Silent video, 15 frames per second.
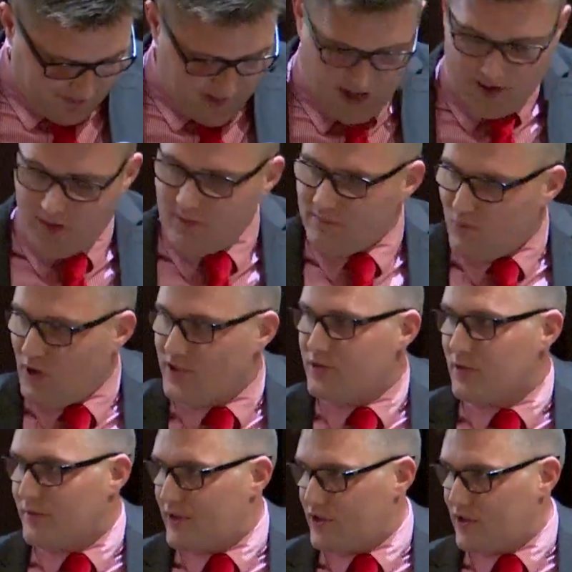I want
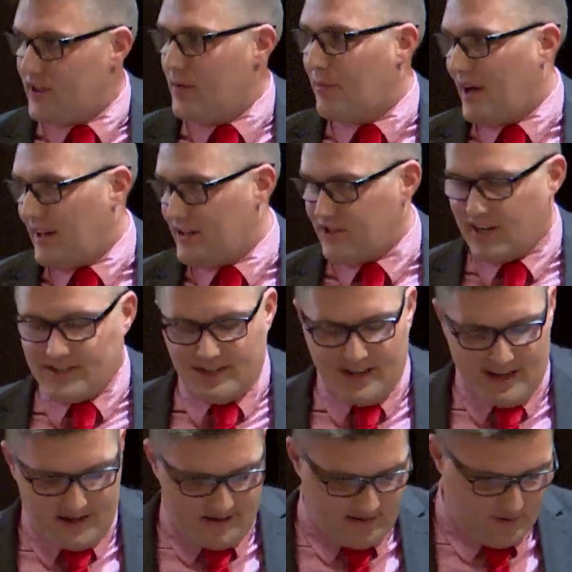to officially apologize
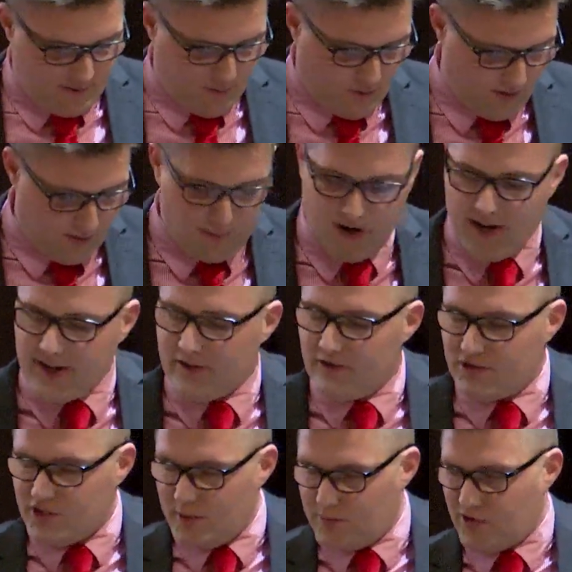again for buying you
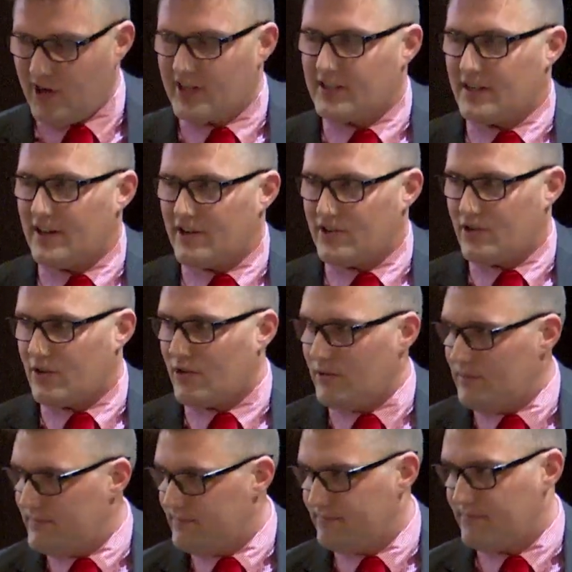the cheap drinks at Inner
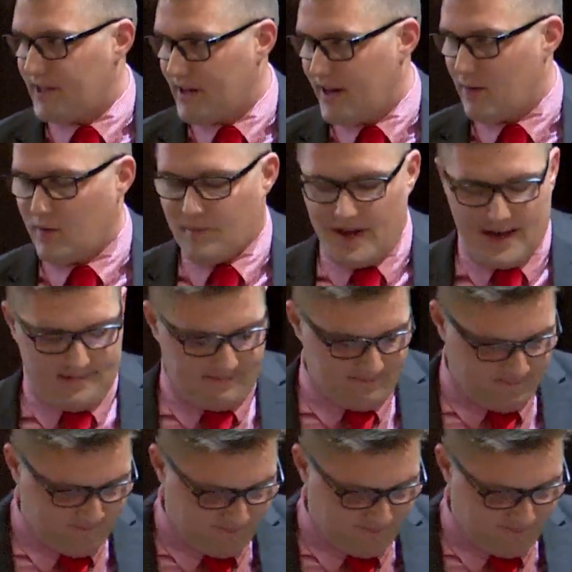Circle the night we met.